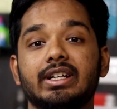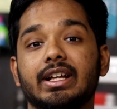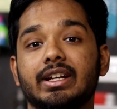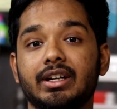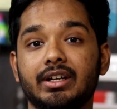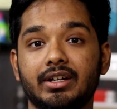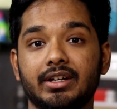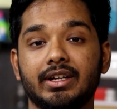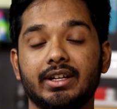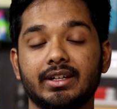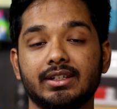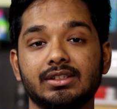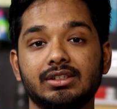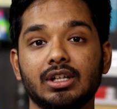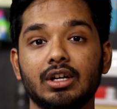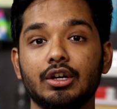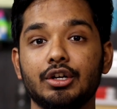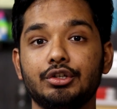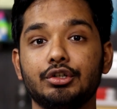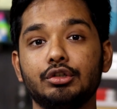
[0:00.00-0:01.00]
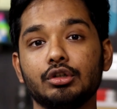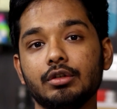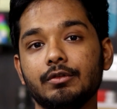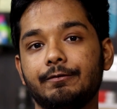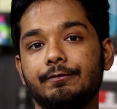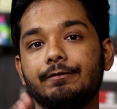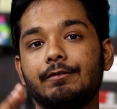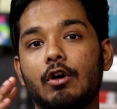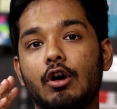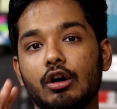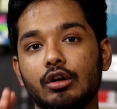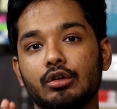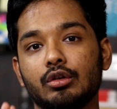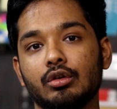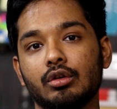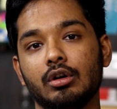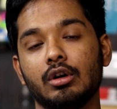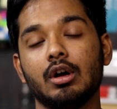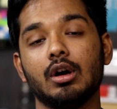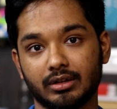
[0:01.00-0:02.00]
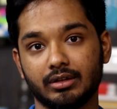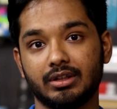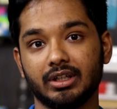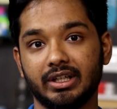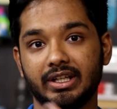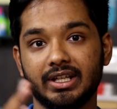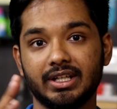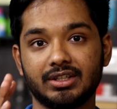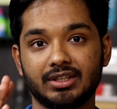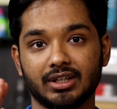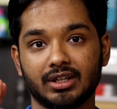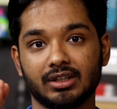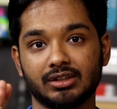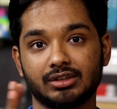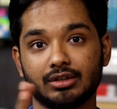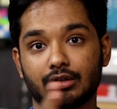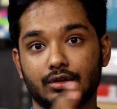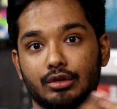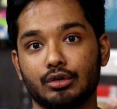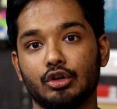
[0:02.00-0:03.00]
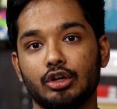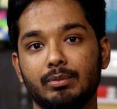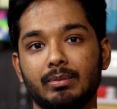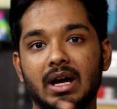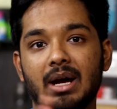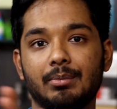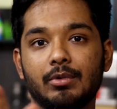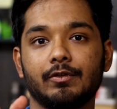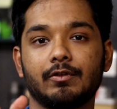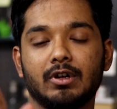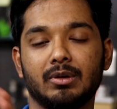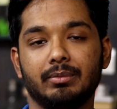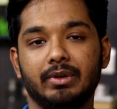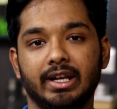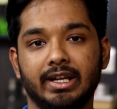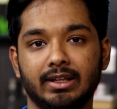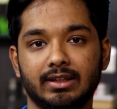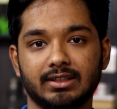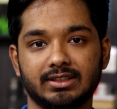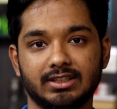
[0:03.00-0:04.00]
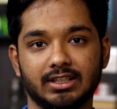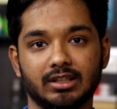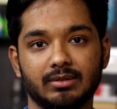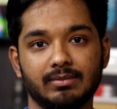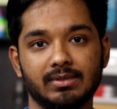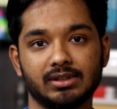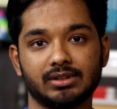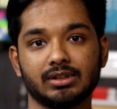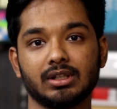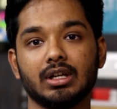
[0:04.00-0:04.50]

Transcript: Territory is you don't follow the teacher's roadmap of completing the syllabus.